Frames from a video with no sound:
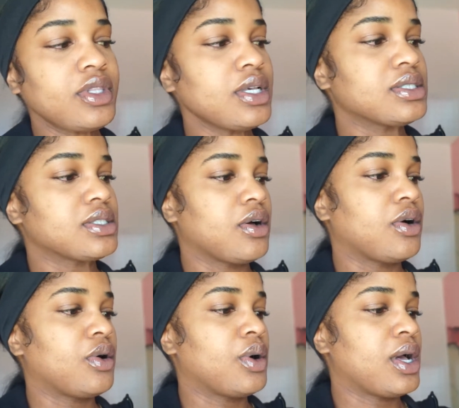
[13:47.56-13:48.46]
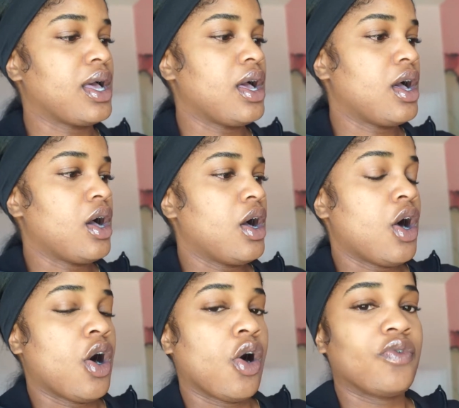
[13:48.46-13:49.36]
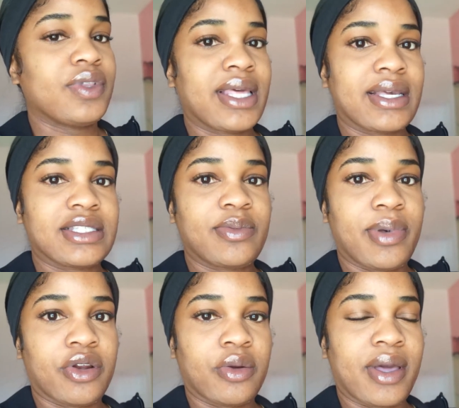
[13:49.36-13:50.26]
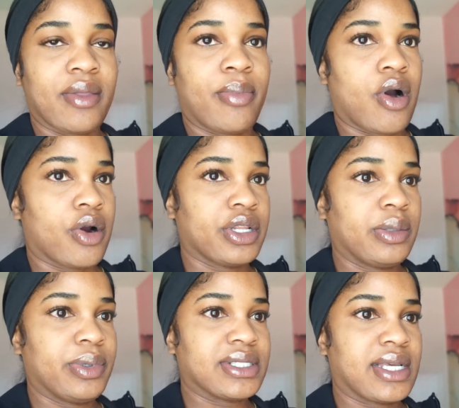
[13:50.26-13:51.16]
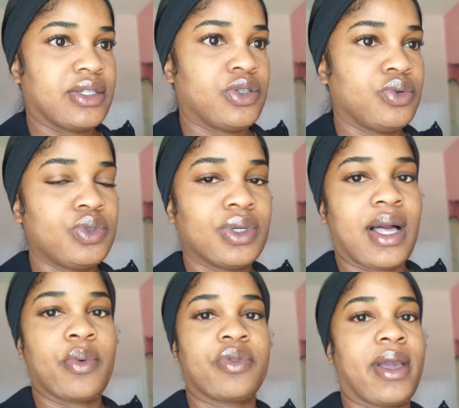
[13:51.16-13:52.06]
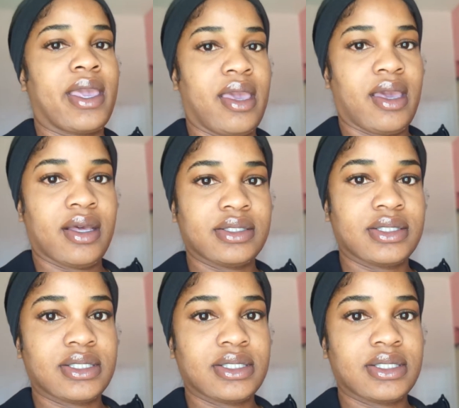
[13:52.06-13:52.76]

So hopefully that gets better by the party because I do do a lot with my hands.